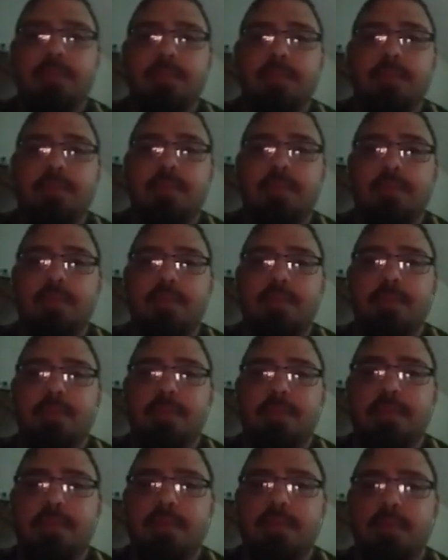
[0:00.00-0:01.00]

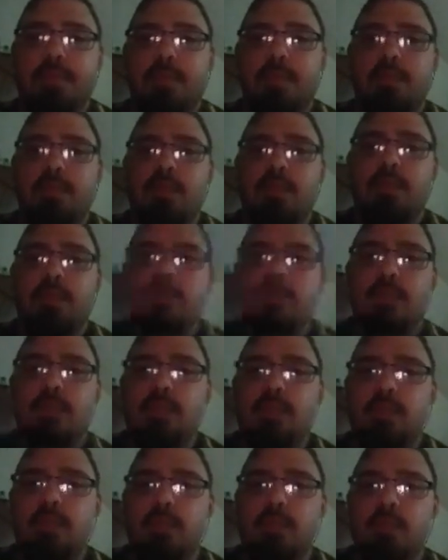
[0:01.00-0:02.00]

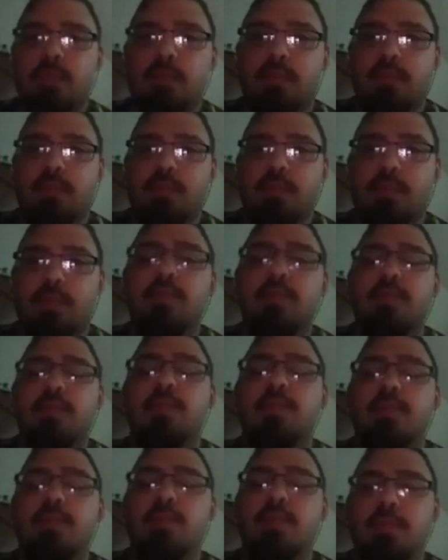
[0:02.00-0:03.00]

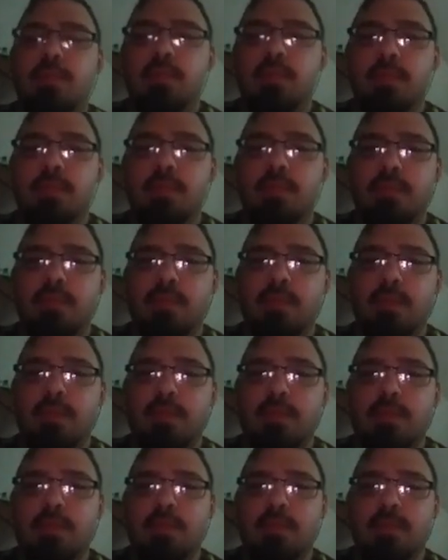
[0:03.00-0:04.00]

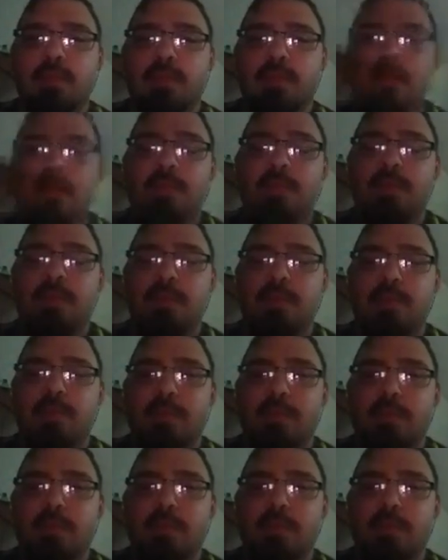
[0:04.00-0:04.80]
The person shown says nothing.